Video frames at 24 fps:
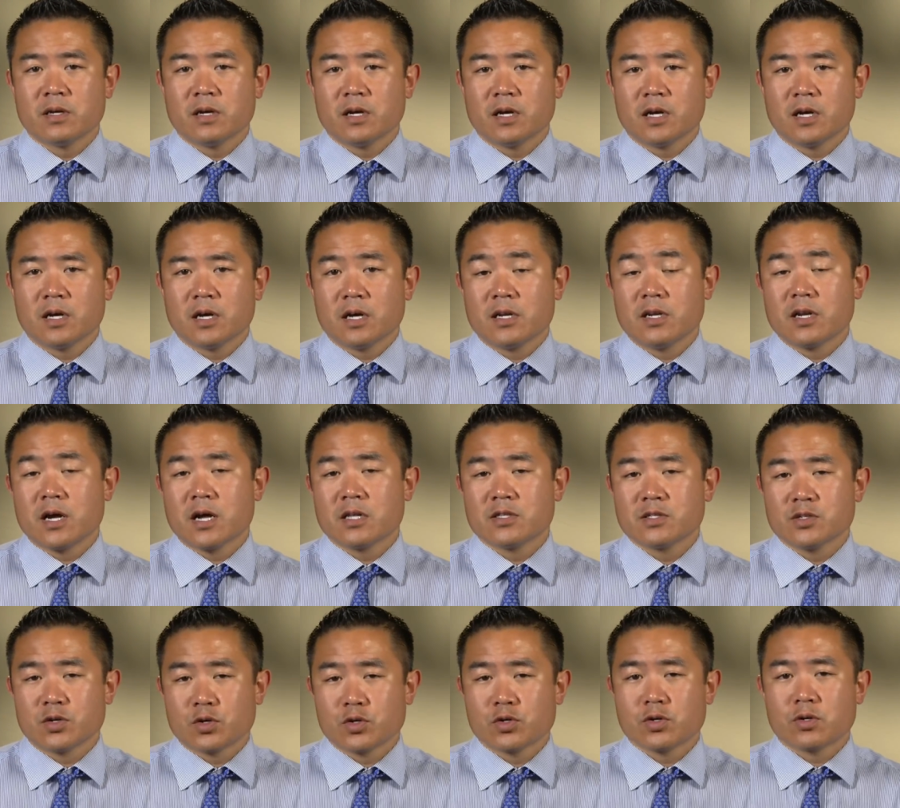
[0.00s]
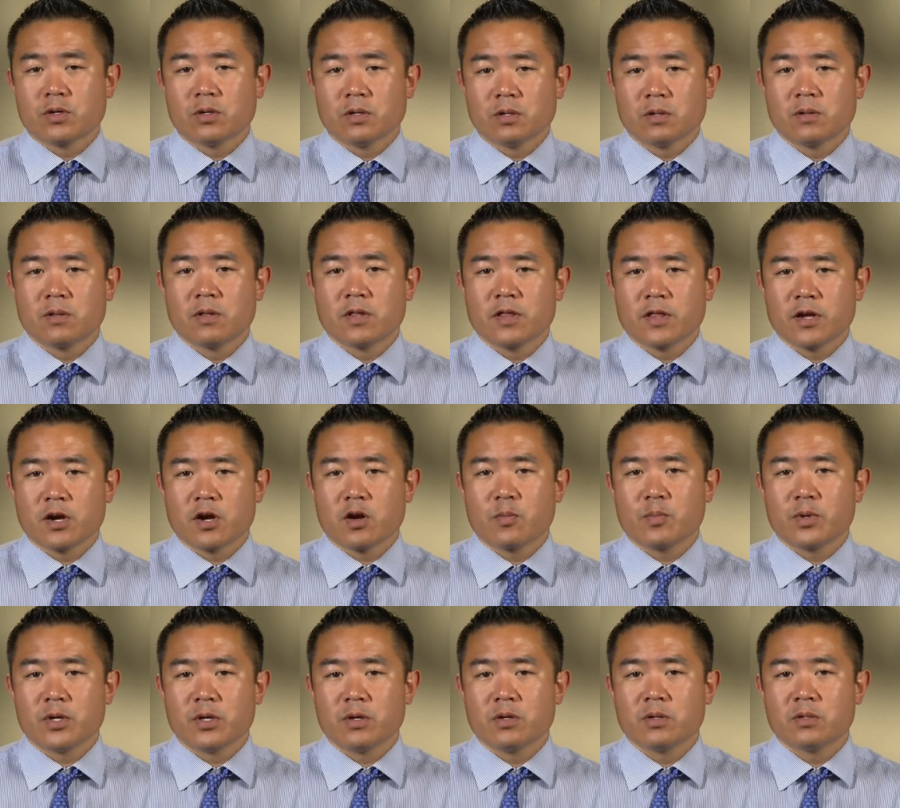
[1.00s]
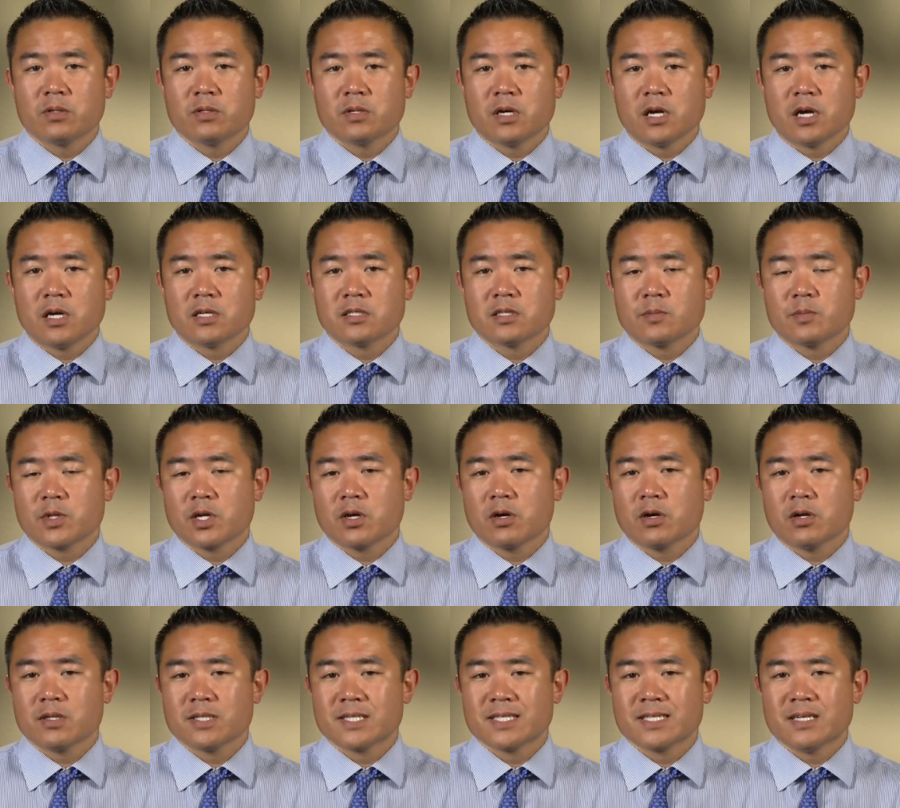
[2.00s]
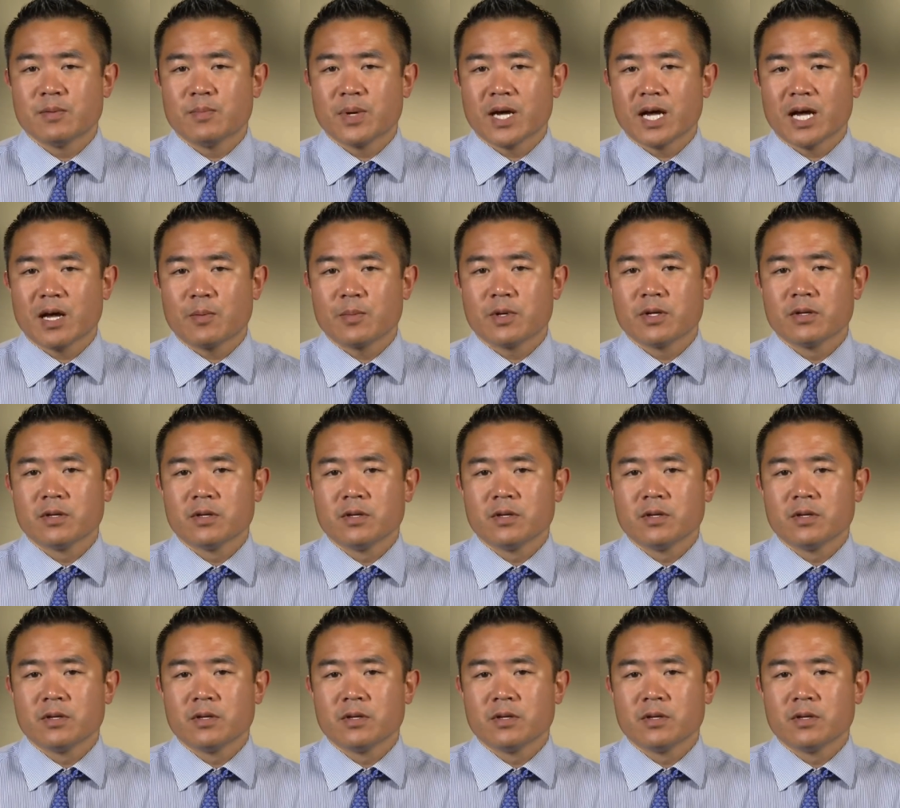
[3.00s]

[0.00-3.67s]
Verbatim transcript: uh, a non-surgical therapy, uh, something called CPAP,